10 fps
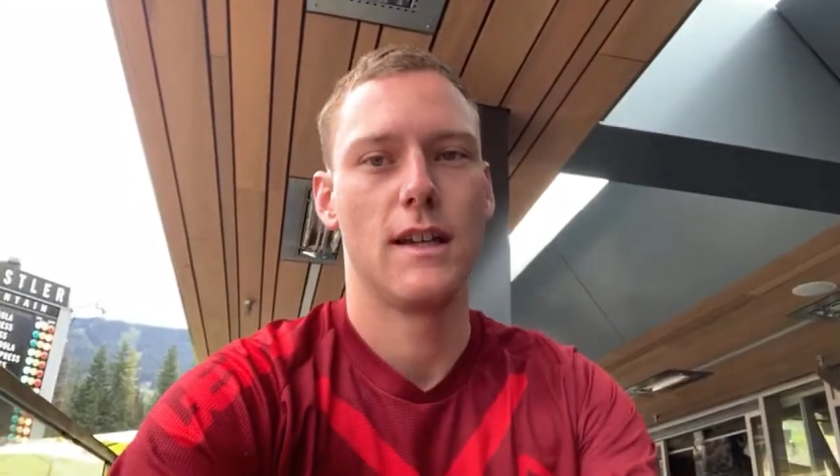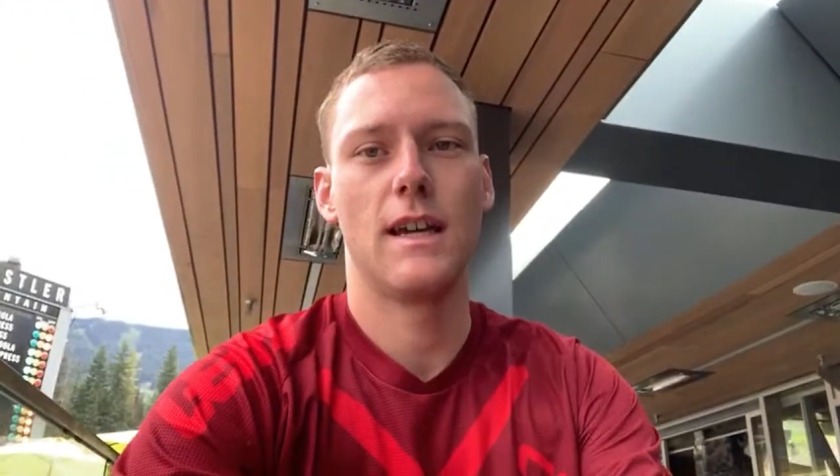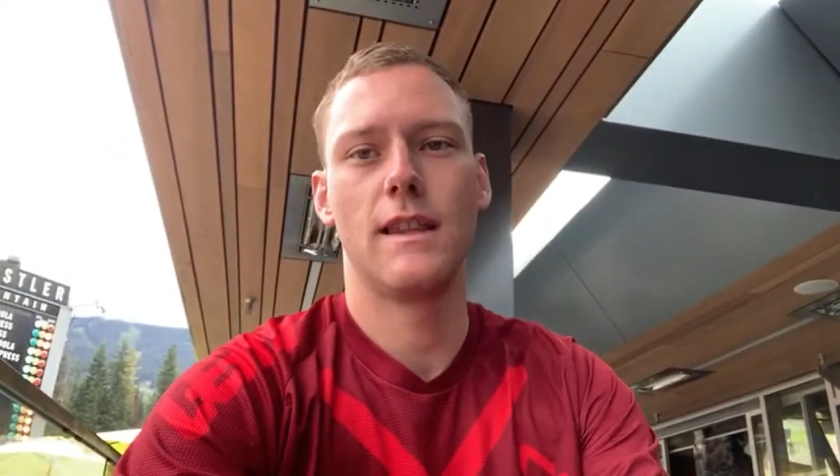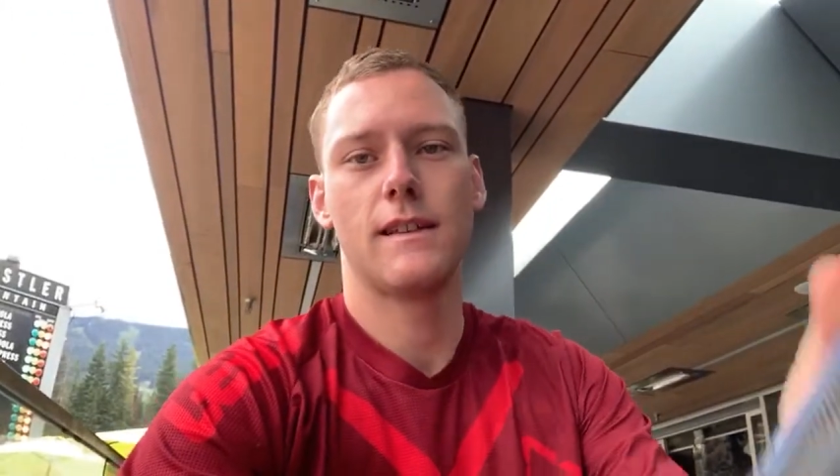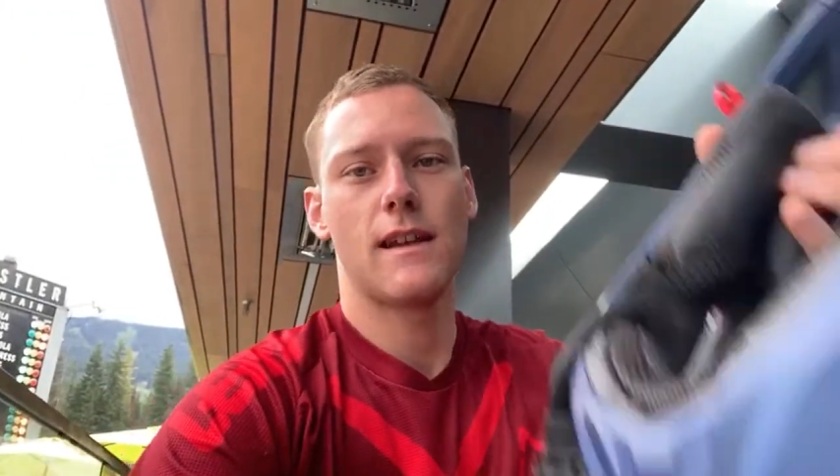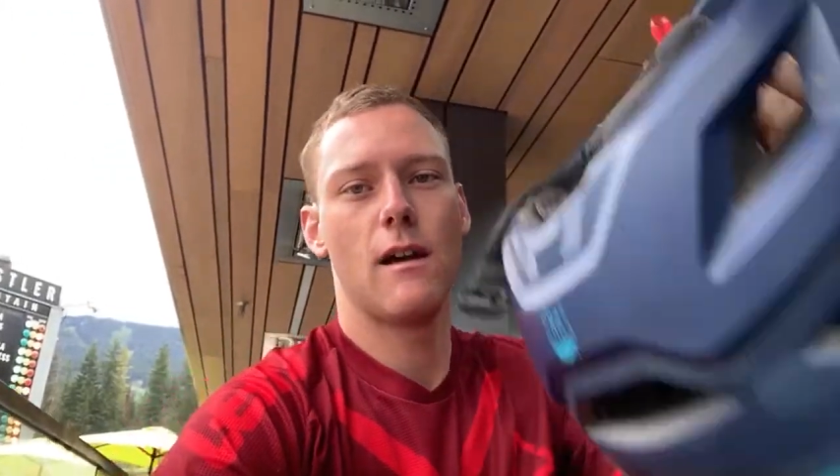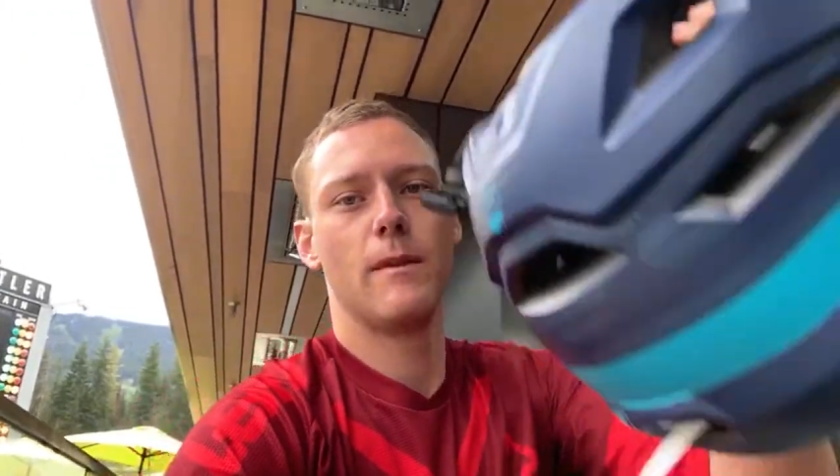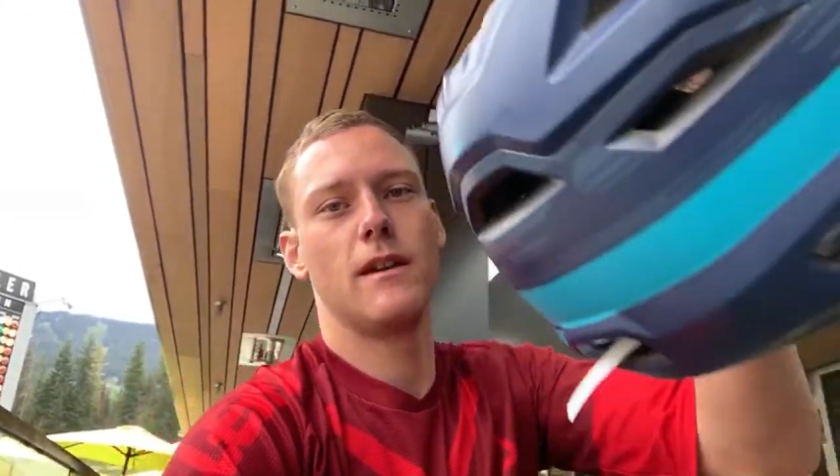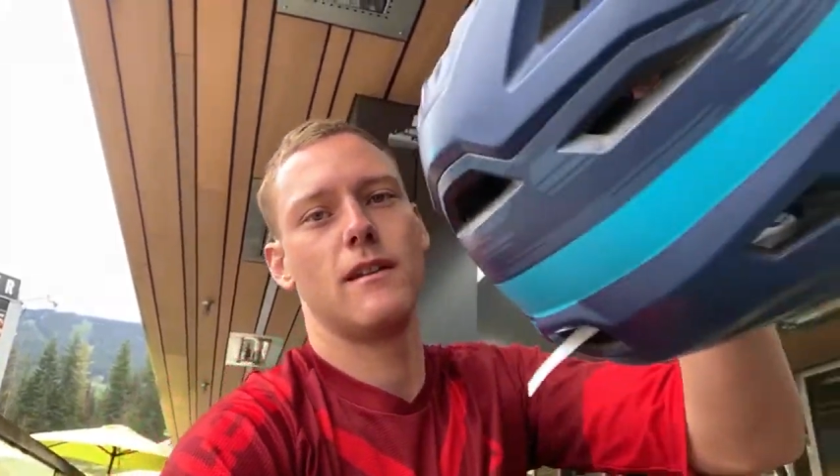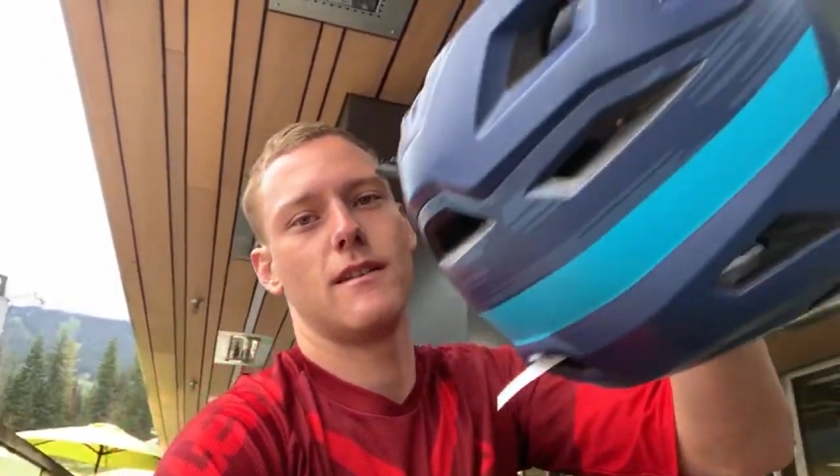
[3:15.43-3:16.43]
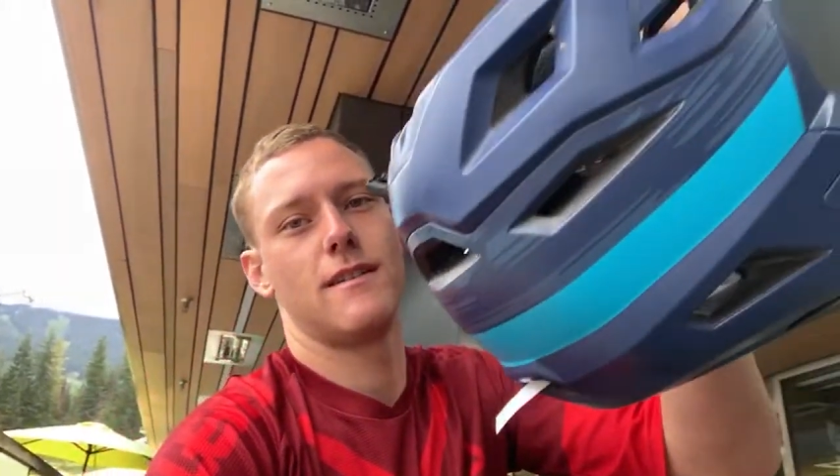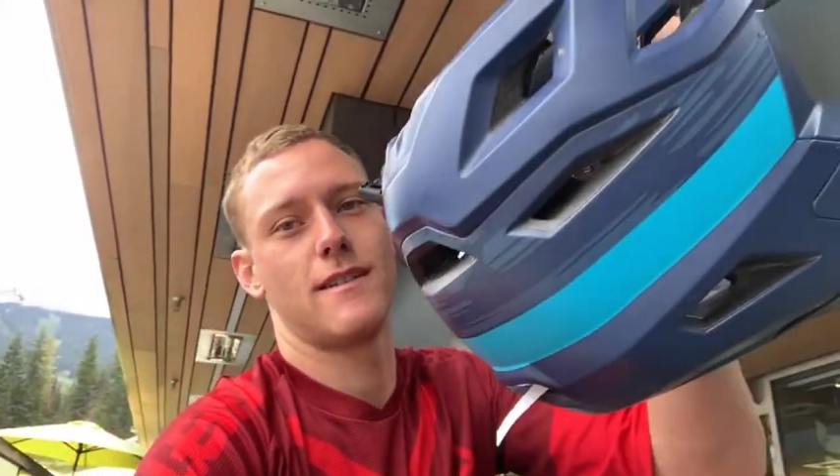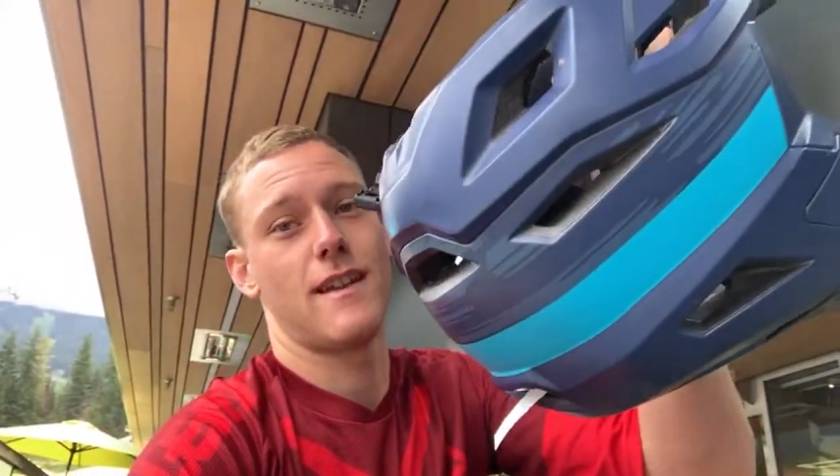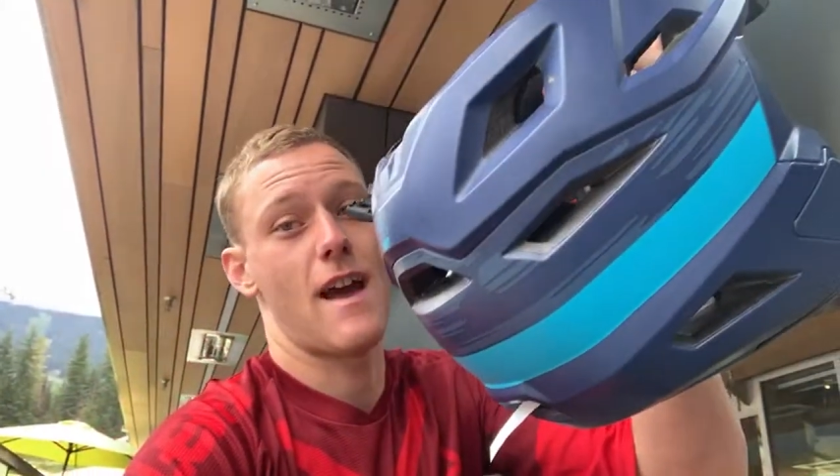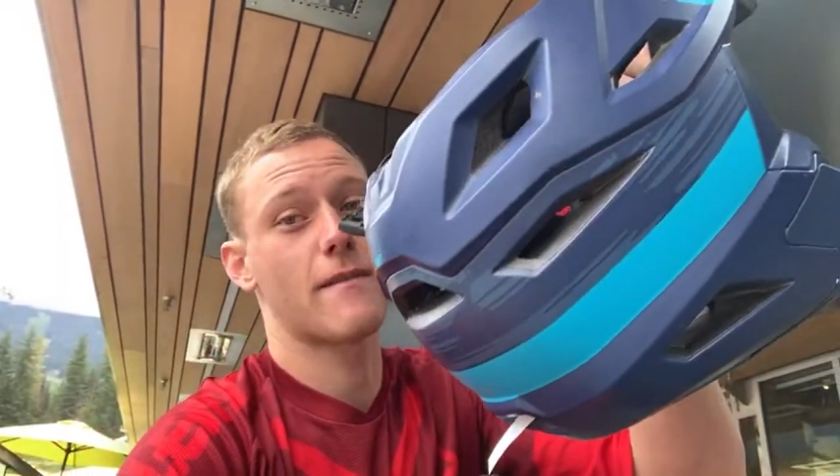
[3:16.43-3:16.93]
in this helmet,
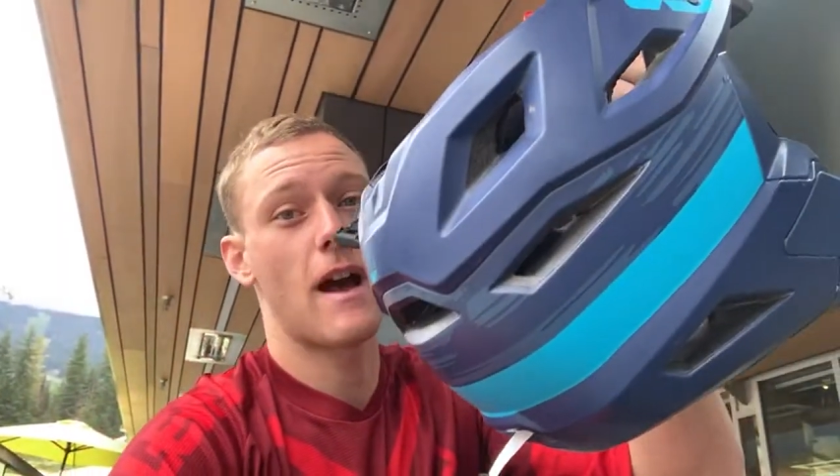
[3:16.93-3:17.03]
I've